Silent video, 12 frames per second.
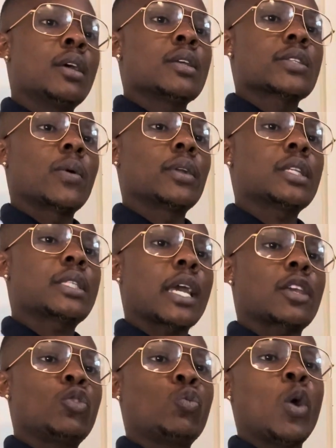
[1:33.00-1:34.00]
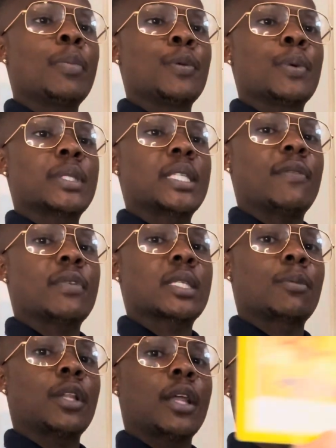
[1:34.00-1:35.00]
So it looks like you will be receiving
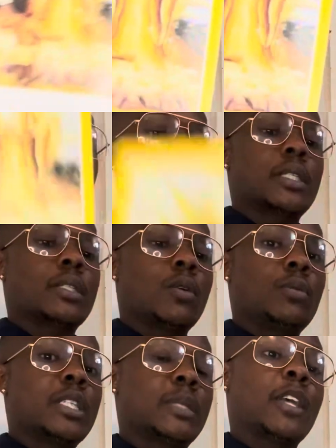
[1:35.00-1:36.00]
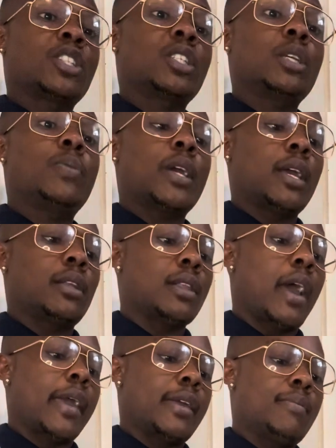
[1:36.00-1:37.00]
some clarity very soon, especially with
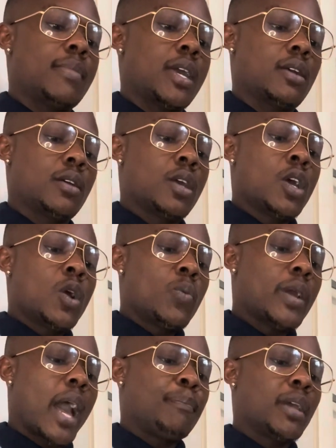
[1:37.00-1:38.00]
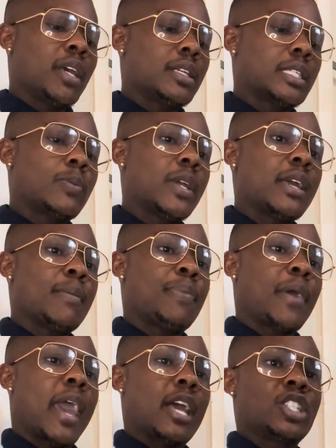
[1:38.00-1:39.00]
enlightenment. We got bittersweet and
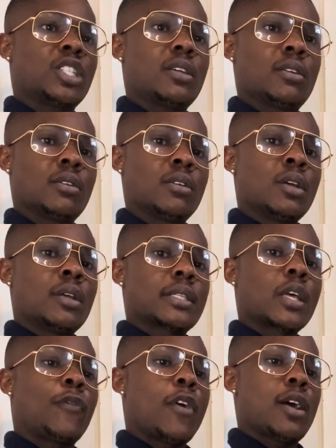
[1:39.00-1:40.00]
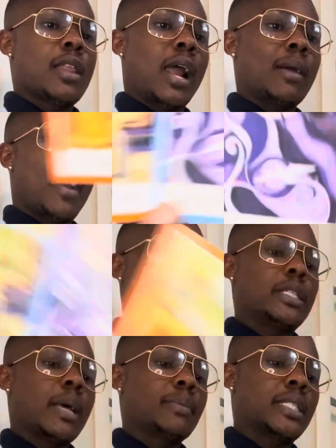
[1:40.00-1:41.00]
passion. So for a lot of my
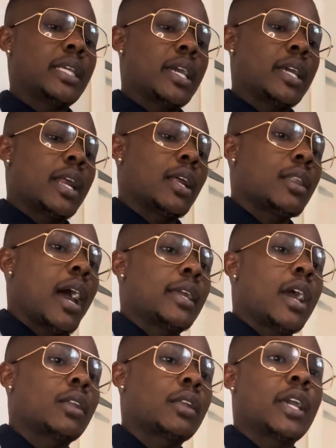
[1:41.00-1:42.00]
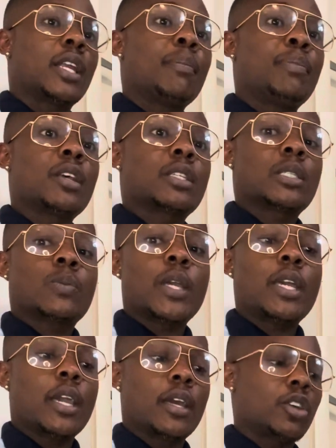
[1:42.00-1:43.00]
Aries, I'm seeing that a lot of y'all are in a
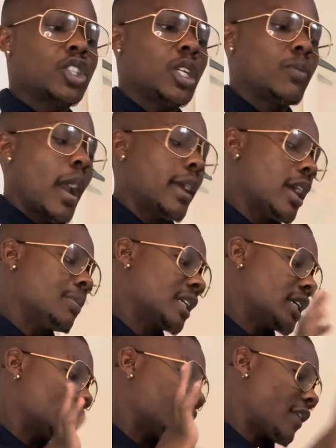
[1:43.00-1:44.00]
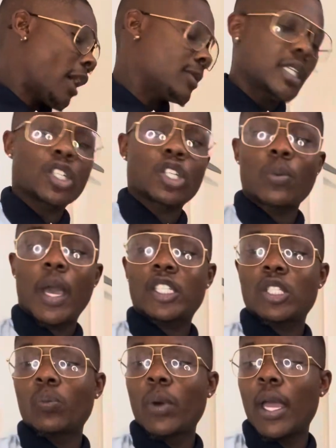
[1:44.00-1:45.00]
bittersweet energy right now because of how a
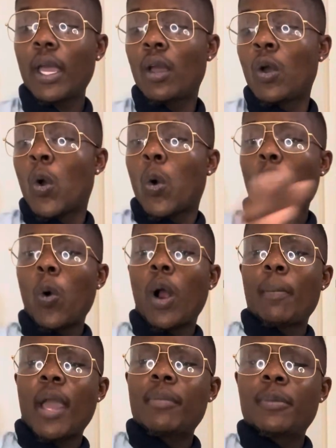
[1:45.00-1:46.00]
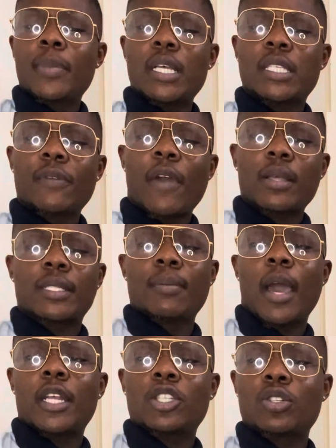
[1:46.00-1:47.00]
situation went, or maybe because of how
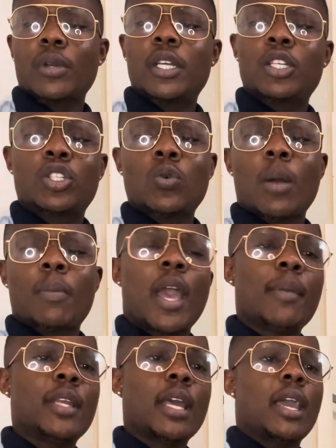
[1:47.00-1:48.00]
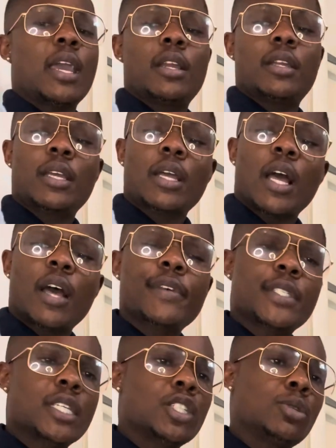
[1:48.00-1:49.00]
somebody treated you, or maybe the ending of
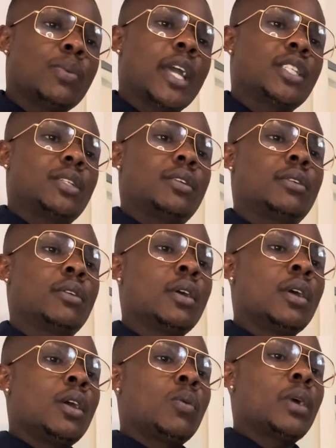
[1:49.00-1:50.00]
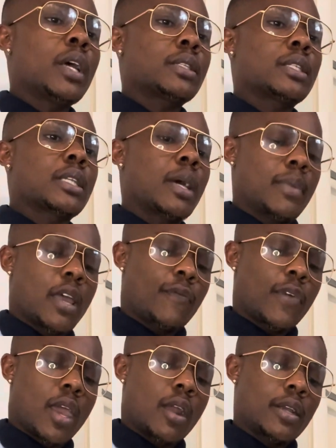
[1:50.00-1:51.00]
a situation. What else is coming in
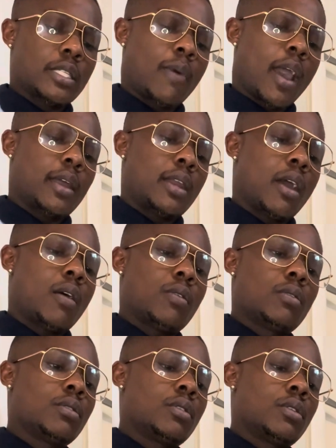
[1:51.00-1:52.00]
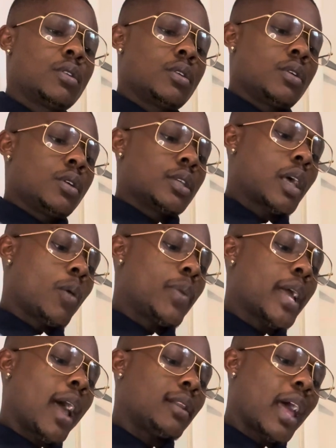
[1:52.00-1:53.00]
for Aries right now? So we
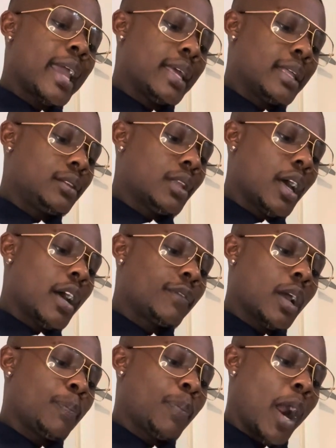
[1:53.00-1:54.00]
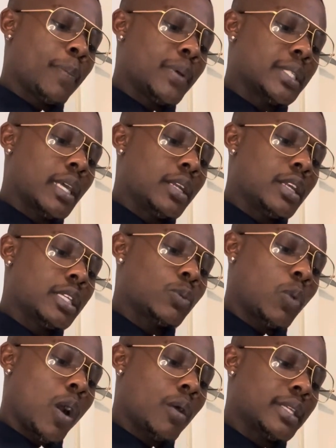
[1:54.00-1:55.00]
got light and love. Your purpose in this
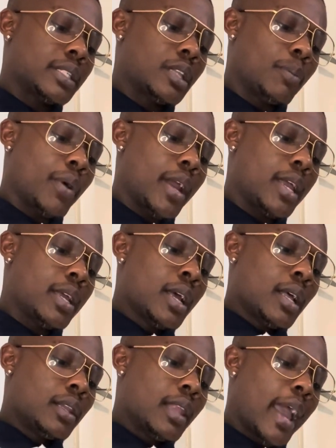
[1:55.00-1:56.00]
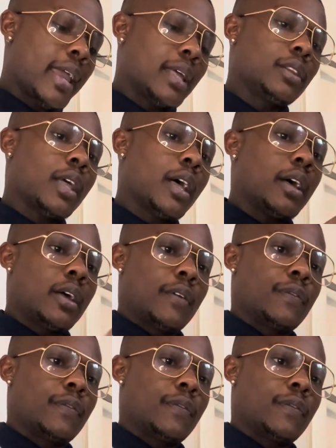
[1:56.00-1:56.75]
world is to bring light and love.